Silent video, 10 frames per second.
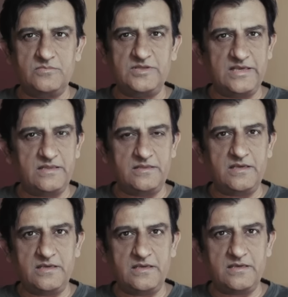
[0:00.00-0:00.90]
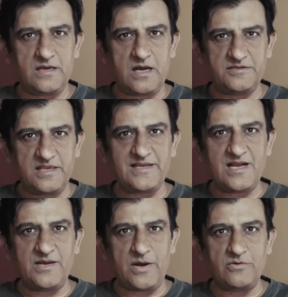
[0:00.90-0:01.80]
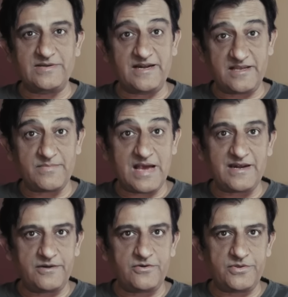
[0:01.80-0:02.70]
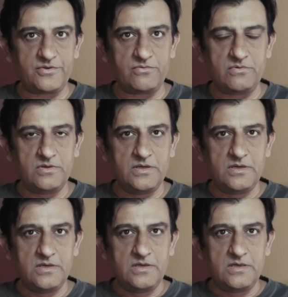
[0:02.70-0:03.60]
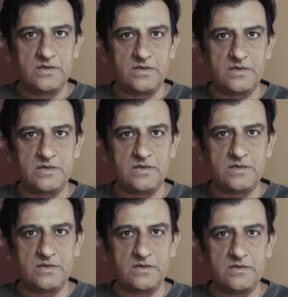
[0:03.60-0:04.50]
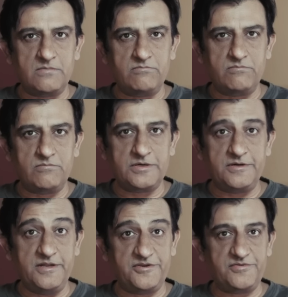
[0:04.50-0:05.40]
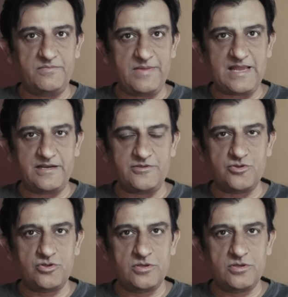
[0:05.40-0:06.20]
they, they are thinking about getting married to you. Uh, a traditional marriage.